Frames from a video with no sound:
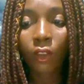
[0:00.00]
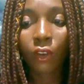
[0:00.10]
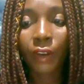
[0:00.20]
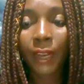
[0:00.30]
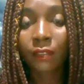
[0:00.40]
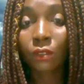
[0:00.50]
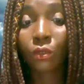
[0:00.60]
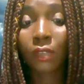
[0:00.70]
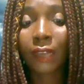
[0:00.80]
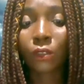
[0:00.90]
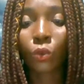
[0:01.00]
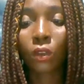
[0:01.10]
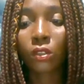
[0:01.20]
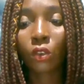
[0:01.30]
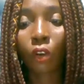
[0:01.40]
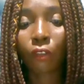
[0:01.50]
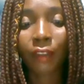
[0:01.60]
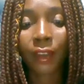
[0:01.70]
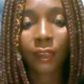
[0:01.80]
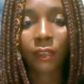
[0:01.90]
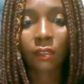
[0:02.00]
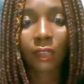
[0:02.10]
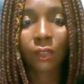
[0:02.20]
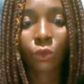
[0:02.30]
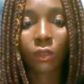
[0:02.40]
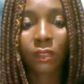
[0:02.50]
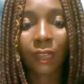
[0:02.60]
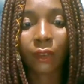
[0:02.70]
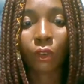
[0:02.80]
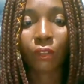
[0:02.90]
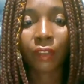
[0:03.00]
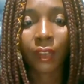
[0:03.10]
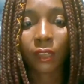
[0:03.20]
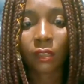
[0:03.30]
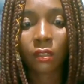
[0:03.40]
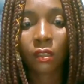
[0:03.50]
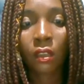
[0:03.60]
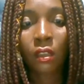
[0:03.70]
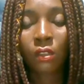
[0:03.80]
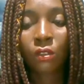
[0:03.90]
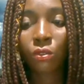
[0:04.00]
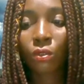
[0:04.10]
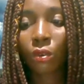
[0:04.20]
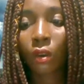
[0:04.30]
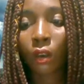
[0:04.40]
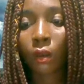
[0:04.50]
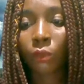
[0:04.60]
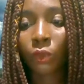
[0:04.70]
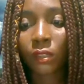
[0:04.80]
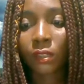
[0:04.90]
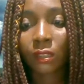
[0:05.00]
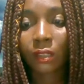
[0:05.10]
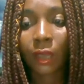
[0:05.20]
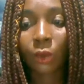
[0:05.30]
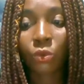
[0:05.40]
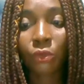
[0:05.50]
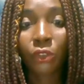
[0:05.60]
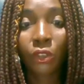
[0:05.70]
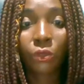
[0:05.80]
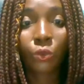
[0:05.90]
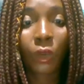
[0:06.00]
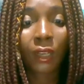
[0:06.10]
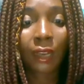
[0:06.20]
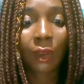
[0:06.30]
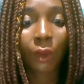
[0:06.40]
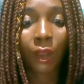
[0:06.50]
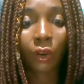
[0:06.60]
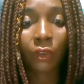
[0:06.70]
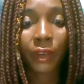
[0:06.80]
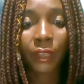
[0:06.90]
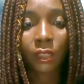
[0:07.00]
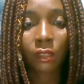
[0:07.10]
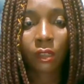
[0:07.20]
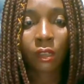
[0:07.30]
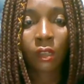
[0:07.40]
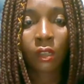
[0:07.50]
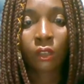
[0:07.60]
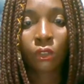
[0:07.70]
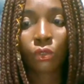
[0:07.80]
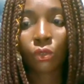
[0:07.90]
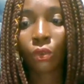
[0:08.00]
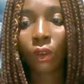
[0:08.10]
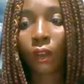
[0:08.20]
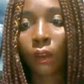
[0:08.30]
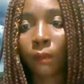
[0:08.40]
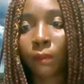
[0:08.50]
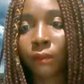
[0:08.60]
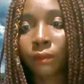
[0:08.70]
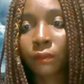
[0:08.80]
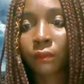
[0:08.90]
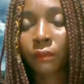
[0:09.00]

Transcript: All right, so that's what offer is. That's what an offer is. So what's the time? We've done 1 hour already. So I